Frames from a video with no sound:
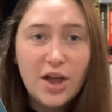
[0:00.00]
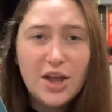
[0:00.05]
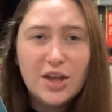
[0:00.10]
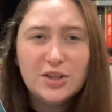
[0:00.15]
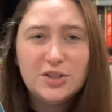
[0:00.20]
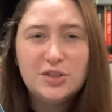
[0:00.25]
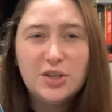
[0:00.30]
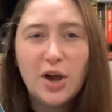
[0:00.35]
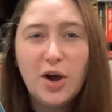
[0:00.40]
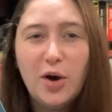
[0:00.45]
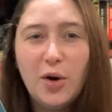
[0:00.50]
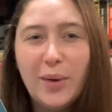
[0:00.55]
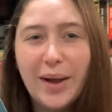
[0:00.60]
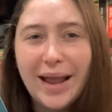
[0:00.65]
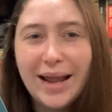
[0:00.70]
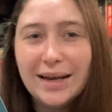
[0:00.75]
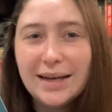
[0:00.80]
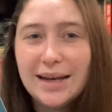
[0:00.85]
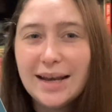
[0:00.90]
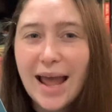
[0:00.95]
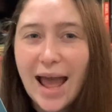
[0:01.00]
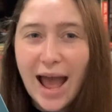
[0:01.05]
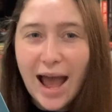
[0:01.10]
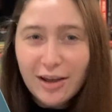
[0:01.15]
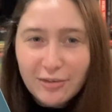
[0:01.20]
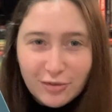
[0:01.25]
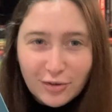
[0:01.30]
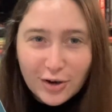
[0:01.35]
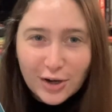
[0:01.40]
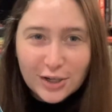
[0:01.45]
So in an
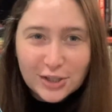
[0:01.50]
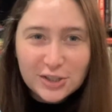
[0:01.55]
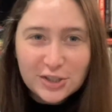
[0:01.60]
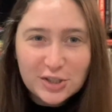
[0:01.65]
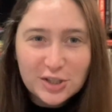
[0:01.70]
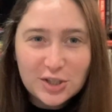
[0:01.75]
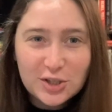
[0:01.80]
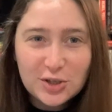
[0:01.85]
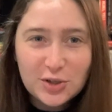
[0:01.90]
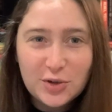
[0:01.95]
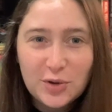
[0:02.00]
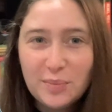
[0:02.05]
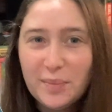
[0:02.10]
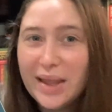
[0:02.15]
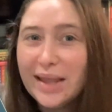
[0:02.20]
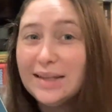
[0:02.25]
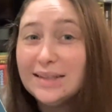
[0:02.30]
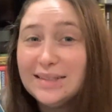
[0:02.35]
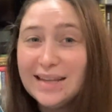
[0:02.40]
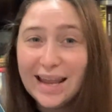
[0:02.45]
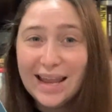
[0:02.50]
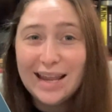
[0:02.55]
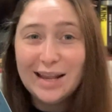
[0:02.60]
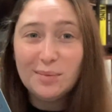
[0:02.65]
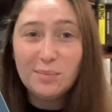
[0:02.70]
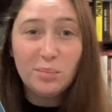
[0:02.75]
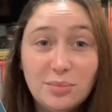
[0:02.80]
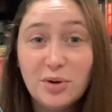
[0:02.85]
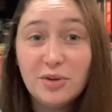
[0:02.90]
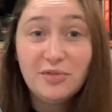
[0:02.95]
effort to
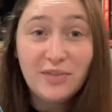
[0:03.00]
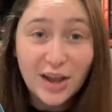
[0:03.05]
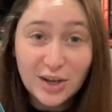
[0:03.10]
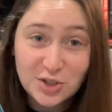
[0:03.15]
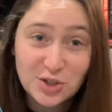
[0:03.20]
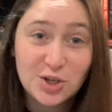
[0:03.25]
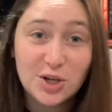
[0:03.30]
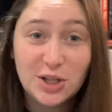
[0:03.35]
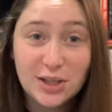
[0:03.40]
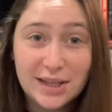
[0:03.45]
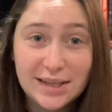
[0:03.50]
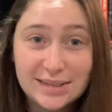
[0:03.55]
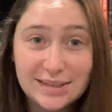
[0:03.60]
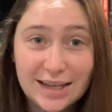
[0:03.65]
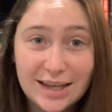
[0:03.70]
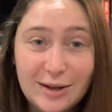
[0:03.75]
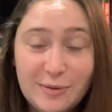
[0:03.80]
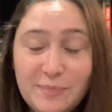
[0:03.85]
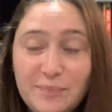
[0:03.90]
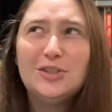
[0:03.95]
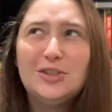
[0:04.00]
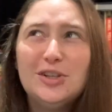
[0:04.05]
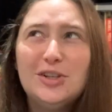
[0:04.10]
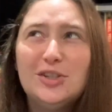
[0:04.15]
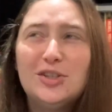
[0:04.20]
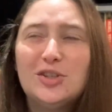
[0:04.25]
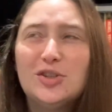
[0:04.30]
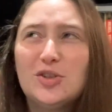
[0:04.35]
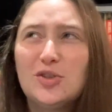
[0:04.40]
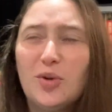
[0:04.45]
maintain professionalism, she
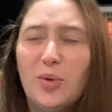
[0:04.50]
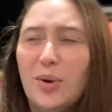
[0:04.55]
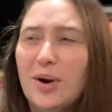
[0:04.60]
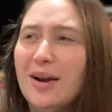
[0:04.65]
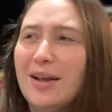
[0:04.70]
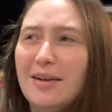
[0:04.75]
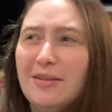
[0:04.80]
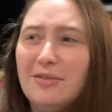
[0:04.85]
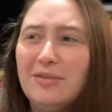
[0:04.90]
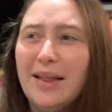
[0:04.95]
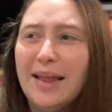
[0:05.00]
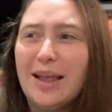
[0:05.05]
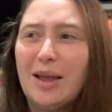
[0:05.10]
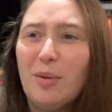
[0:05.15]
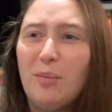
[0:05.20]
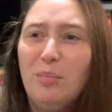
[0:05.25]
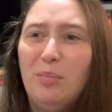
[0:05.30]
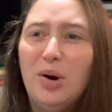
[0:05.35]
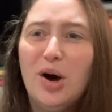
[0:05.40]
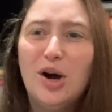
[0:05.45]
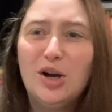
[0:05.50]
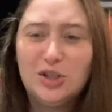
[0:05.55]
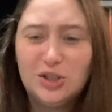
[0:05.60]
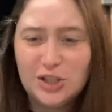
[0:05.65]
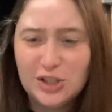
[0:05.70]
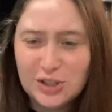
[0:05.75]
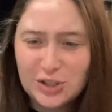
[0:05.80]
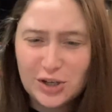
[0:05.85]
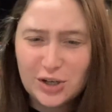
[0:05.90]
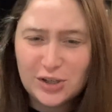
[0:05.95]
sort of like
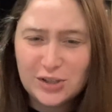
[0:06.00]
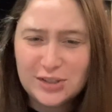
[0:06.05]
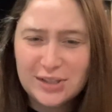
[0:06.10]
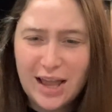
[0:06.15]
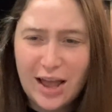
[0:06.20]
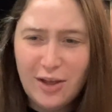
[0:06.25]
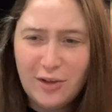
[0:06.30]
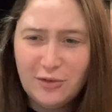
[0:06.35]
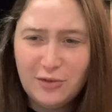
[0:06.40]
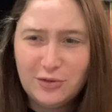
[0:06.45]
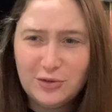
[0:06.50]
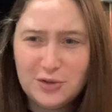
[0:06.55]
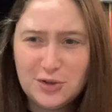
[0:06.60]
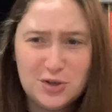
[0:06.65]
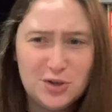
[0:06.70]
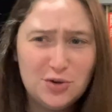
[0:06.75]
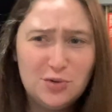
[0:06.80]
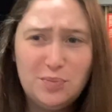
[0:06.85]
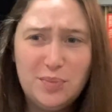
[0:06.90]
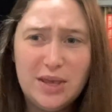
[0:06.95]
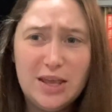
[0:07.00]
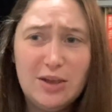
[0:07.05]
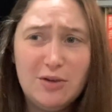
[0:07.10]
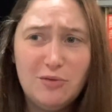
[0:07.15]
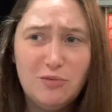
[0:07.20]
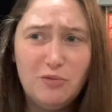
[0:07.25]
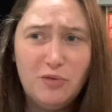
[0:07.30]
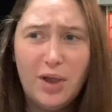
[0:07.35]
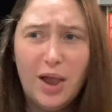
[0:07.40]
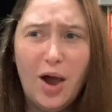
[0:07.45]
pushes herself to
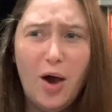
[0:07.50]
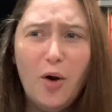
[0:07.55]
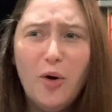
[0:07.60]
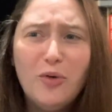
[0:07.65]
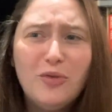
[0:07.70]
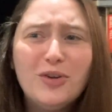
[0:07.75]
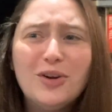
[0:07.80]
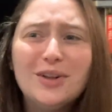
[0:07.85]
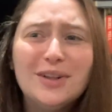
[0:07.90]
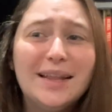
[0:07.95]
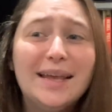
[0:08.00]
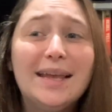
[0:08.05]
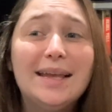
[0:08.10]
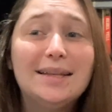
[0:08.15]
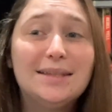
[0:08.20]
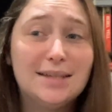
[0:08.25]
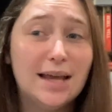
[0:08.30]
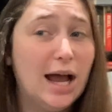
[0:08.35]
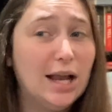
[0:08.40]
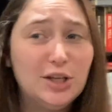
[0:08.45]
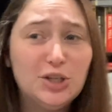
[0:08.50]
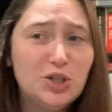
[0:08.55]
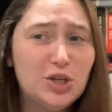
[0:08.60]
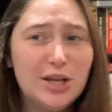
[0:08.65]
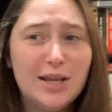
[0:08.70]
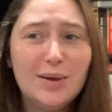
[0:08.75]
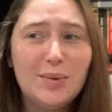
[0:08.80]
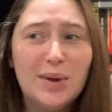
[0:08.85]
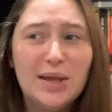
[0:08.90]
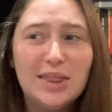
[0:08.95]
be overly
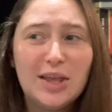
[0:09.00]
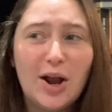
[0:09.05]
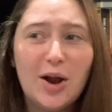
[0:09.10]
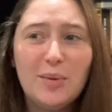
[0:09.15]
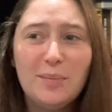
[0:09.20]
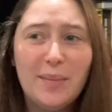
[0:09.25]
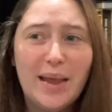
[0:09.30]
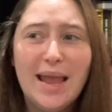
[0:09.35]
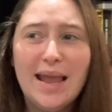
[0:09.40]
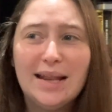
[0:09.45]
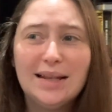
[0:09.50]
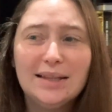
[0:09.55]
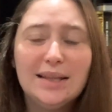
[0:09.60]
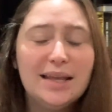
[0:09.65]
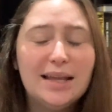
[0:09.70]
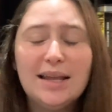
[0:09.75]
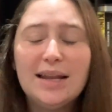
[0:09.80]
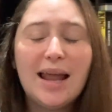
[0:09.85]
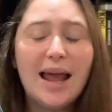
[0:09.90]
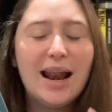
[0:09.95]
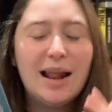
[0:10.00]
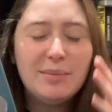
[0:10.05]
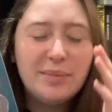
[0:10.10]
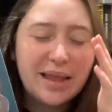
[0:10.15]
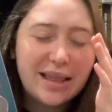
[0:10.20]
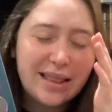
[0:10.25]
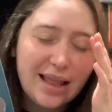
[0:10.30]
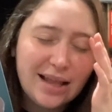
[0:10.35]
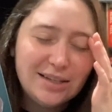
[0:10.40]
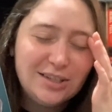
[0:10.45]
touchy with our main lead, and I'm
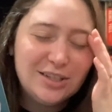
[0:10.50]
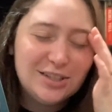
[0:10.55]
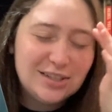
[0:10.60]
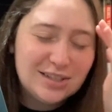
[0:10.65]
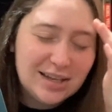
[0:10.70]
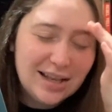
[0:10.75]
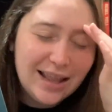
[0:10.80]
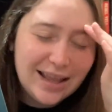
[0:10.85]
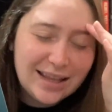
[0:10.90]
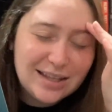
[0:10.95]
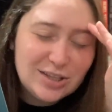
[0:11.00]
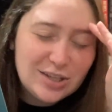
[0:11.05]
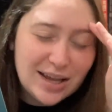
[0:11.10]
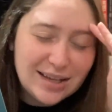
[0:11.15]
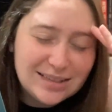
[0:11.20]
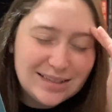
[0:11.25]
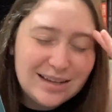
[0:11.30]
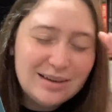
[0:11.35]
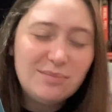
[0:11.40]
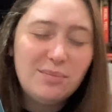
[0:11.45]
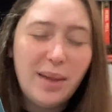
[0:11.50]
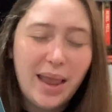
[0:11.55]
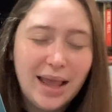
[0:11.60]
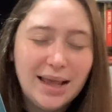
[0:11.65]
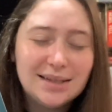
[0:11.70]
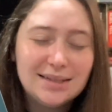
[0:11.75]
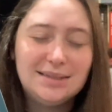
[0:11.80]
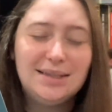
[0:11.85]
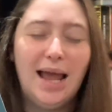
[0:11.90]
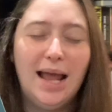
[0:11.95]
like, that just like doesn't make
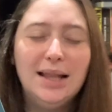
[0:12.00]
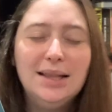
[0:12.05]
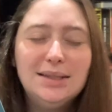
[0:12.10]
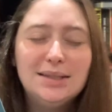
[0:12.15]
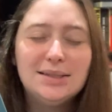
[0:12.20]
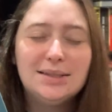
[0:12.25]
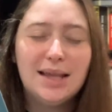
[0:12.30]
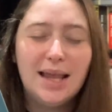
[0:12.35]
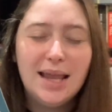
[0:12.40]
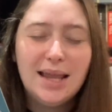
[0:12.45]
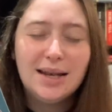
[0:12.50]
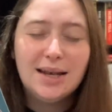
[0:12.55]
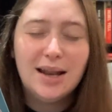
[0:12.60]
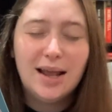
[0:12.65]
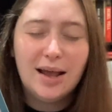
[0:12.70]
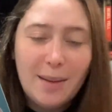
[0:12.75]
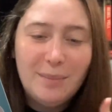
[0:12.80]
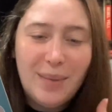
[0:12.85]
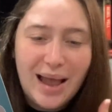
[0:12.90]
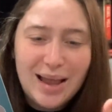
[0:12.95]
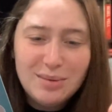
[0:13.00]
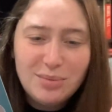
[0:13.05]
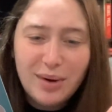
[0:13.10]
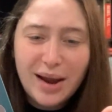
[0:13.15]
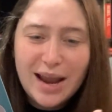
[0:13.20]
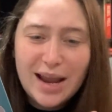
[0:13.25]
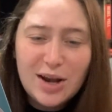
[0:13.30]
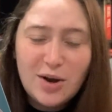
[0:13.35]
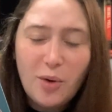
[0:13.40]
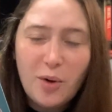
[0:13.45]
sense in my
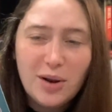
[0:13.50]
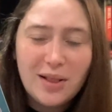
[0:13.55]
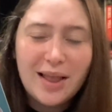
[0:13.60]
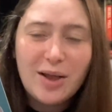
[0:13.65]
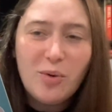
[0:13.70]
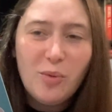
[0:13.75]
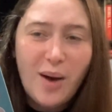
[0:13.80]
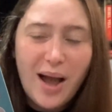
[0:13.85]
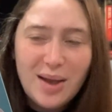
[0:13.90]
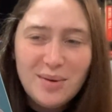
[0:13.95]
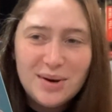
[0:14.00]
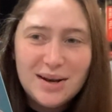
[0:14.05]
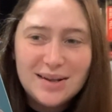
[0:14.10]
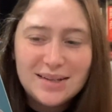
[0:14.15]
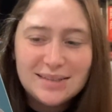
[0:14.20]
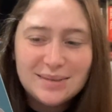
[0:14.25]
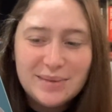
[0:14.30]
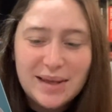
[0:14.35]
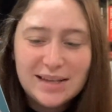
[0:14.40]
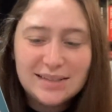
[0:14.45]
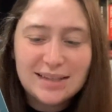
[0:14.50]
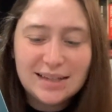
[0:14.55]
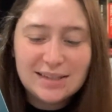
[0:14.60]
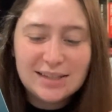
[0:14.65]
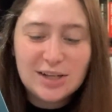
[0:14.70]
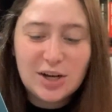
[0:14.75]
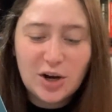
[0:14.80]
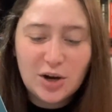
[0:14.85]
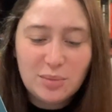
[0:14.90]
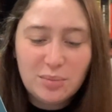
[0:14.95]
brain, or like why would it make sense in
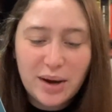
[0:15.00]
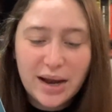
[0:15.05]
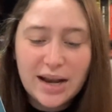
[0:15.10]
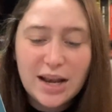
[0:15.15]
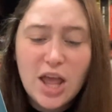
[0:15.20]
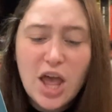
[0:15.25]
her brain?